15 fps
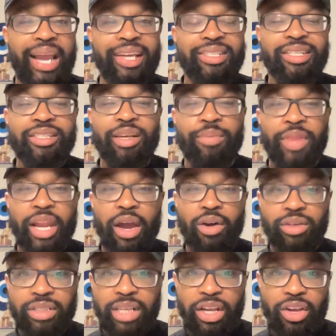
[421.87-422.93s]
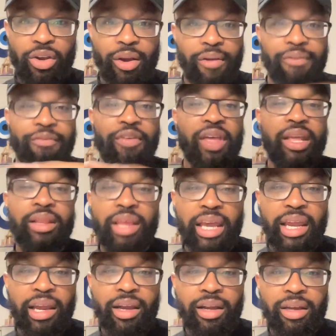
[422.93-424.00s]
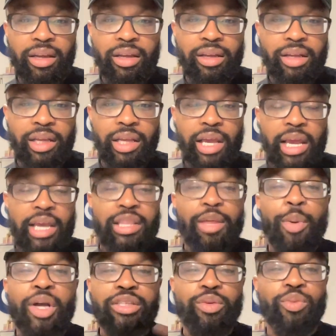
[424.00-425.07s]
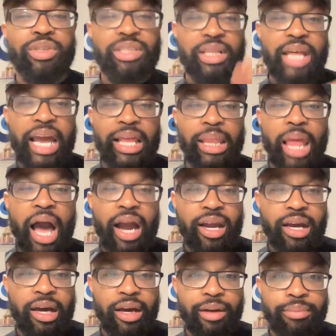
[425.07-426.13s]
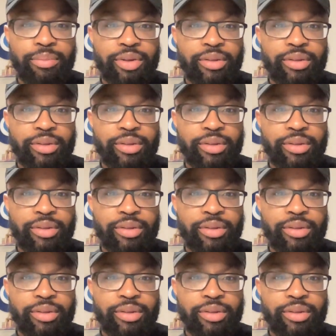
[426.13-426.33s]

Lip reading: is it something else that you're feeling? The person wants to, like, lock up.